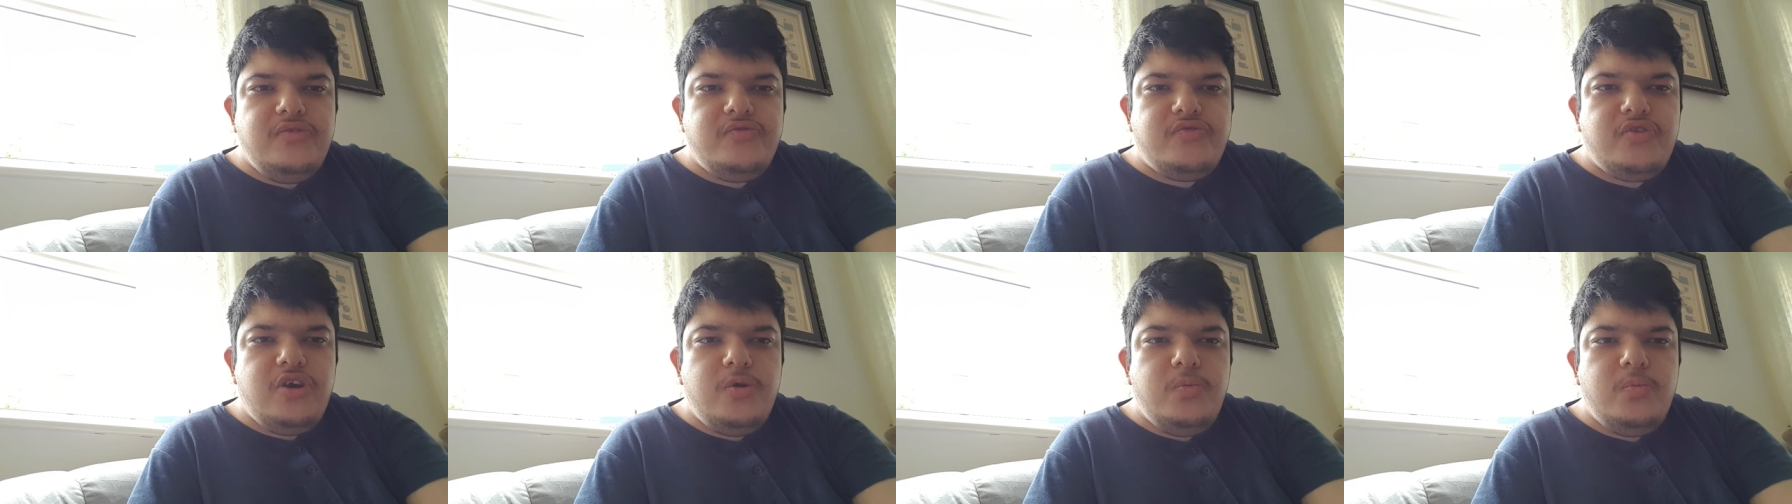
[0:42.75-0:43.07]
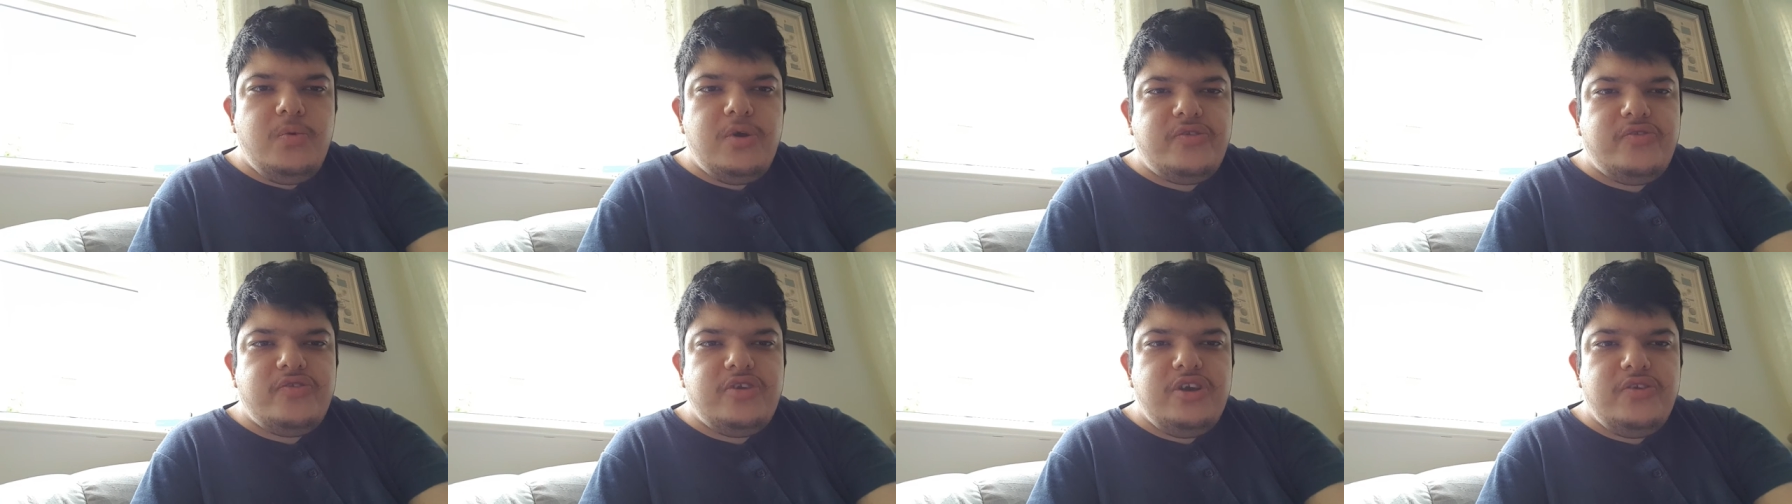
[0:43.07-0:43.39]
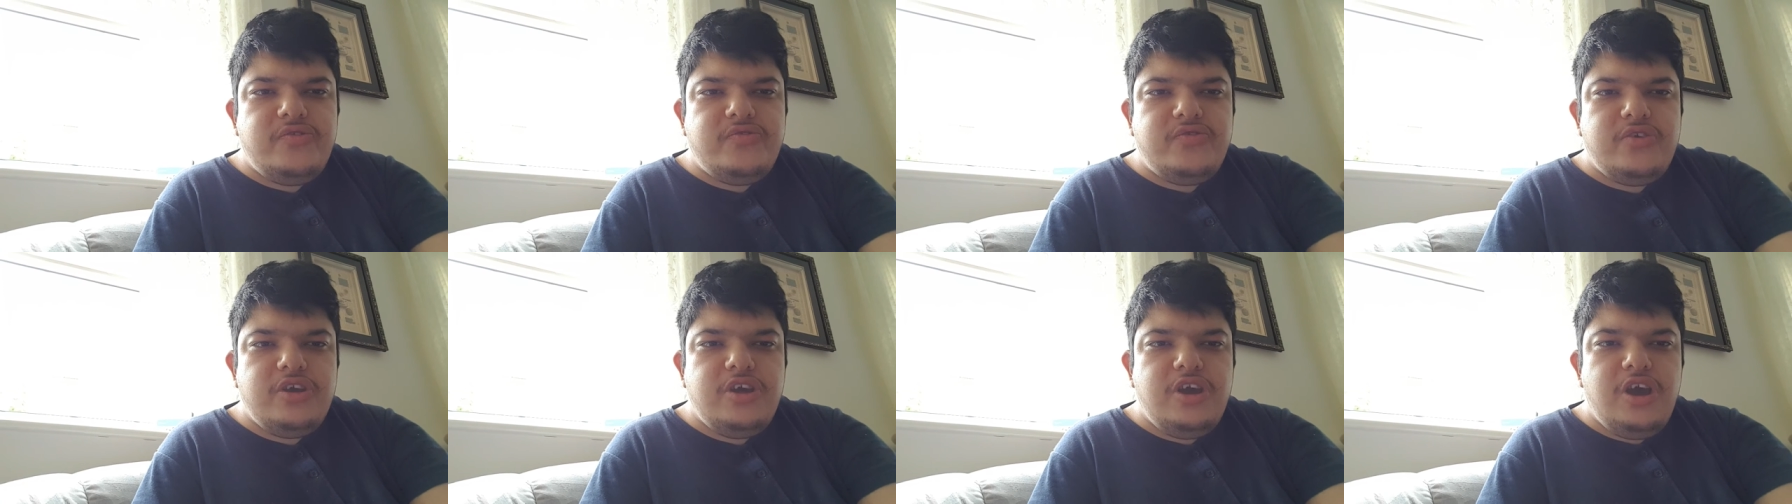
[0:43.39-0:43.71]
enjoy
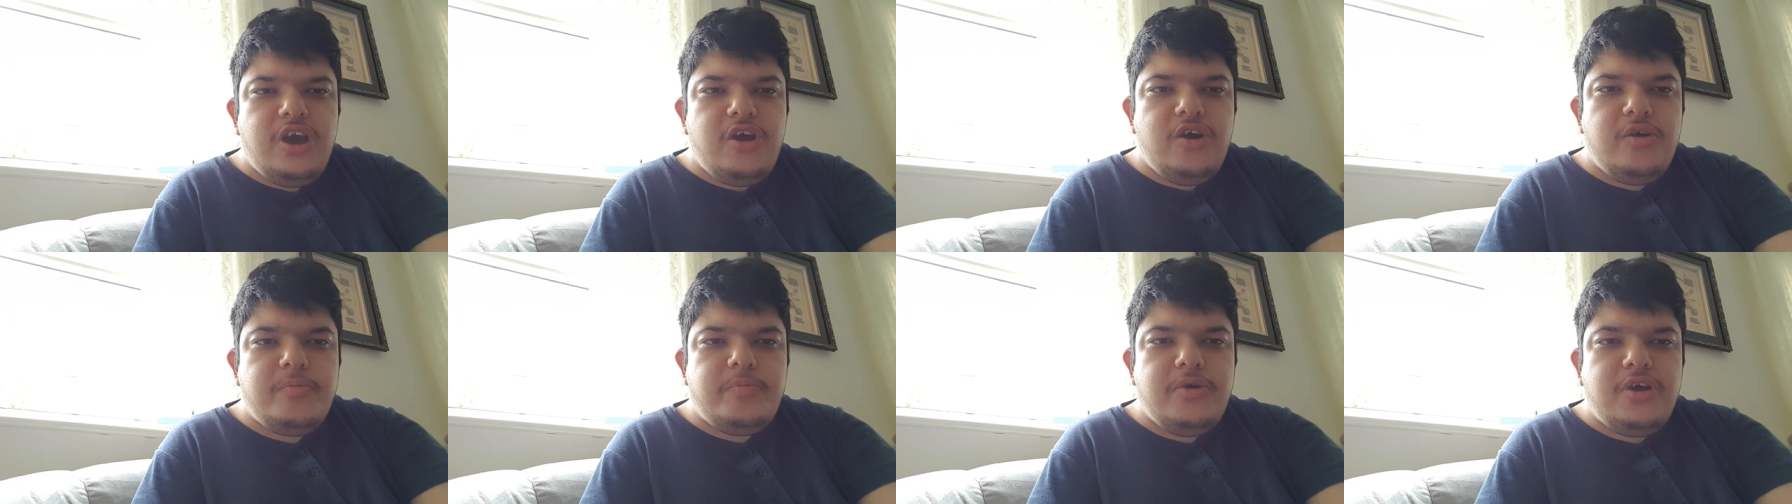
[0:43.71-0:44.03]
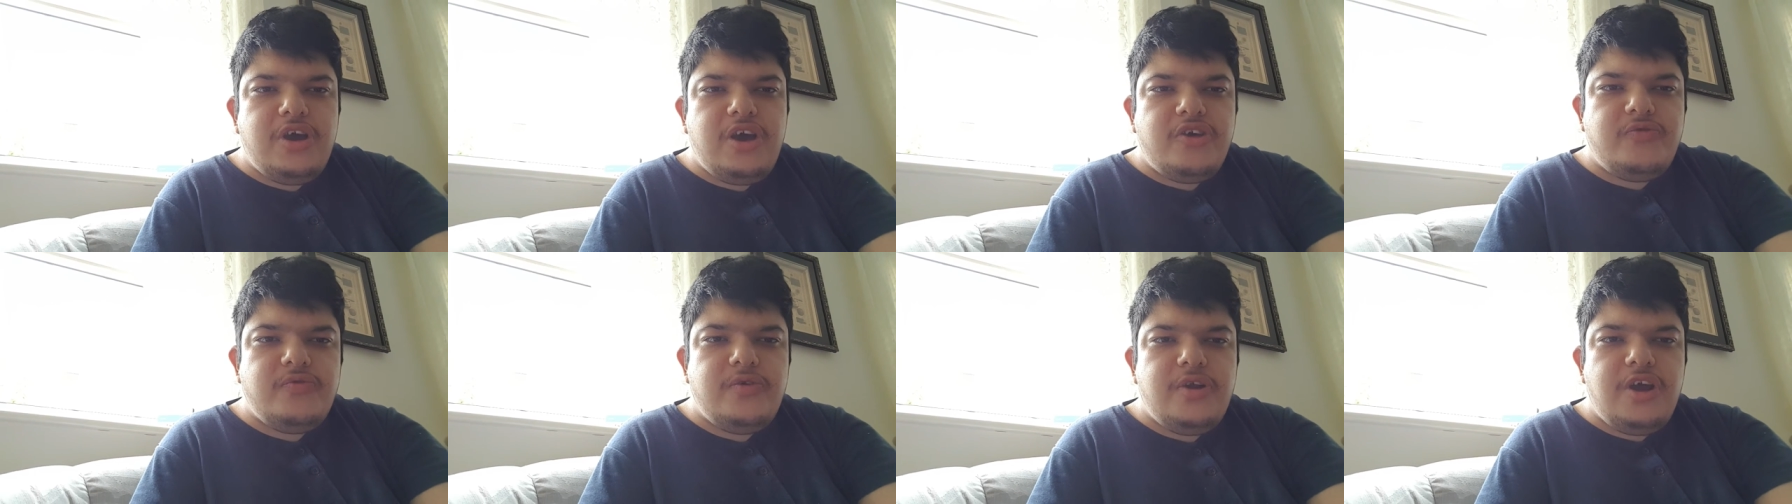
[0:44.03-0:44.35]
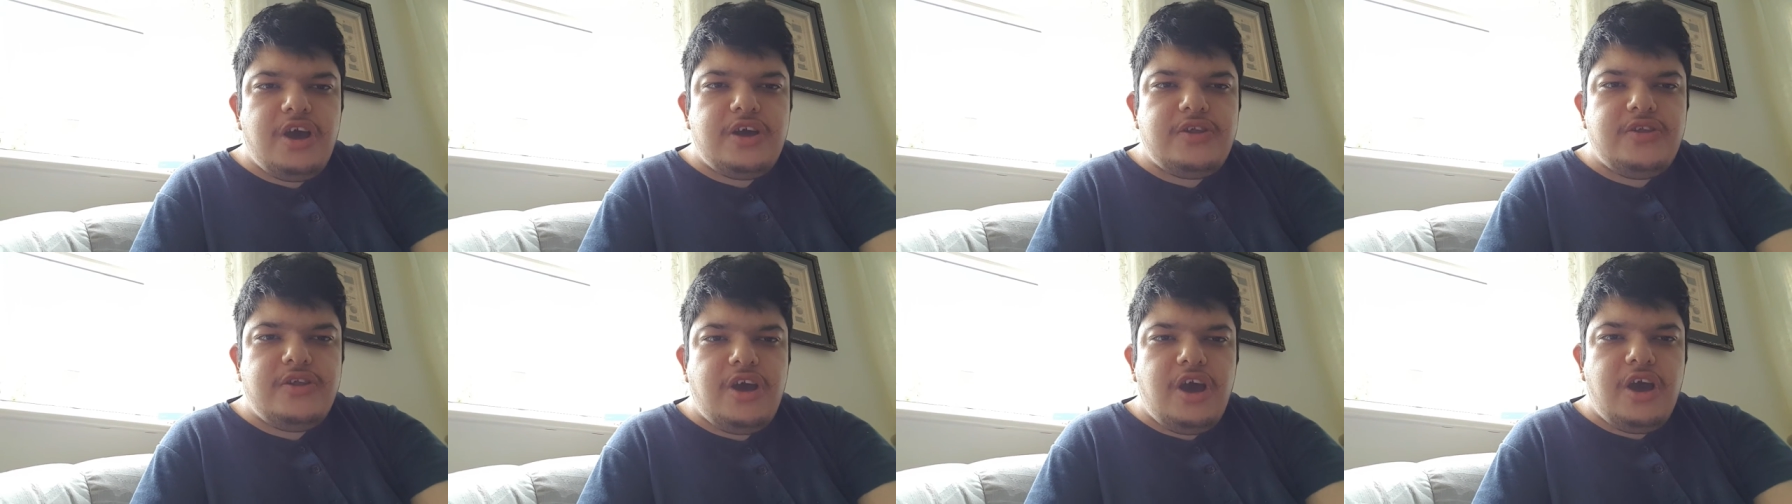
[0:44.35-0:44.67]
watching, so yeah, I hope you guys
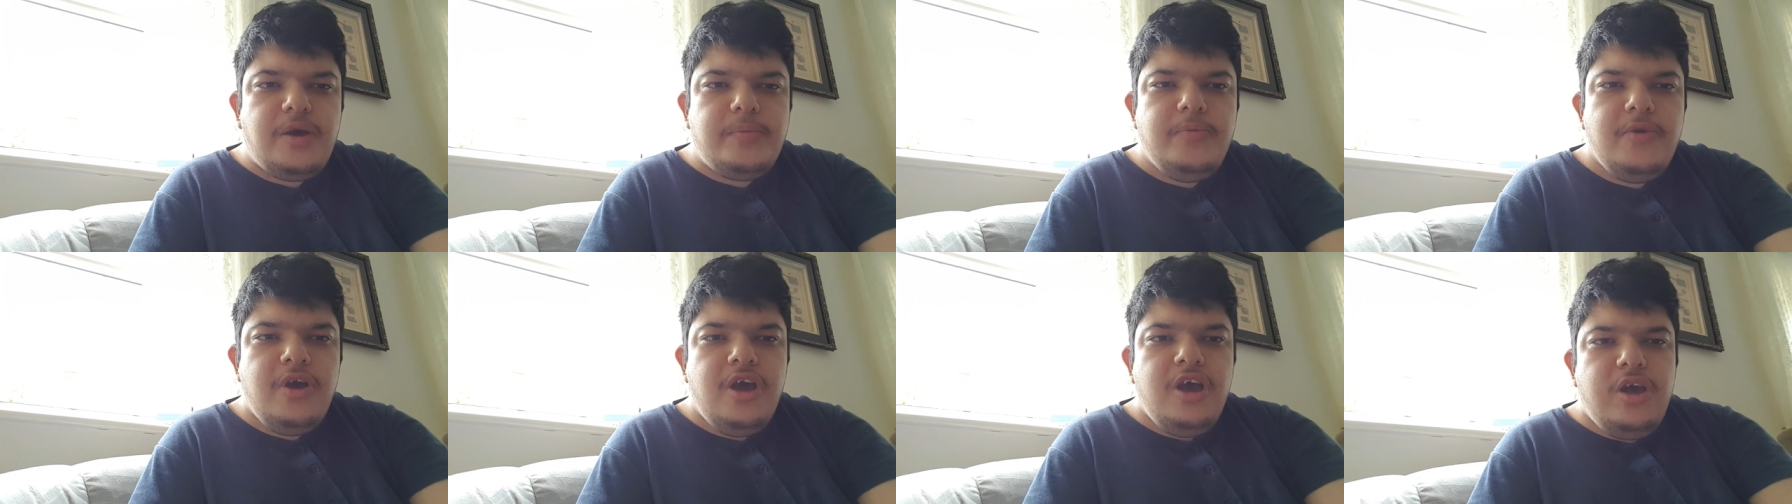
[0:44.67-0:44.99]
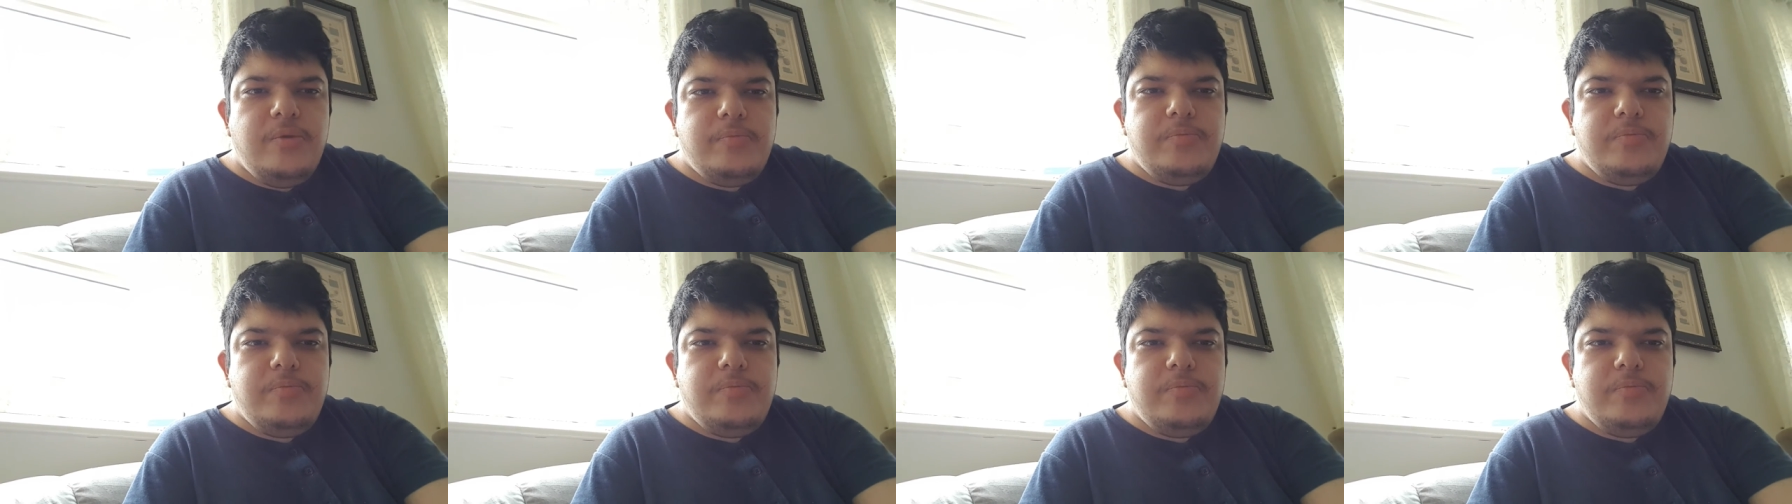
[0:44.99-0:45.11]
will like that.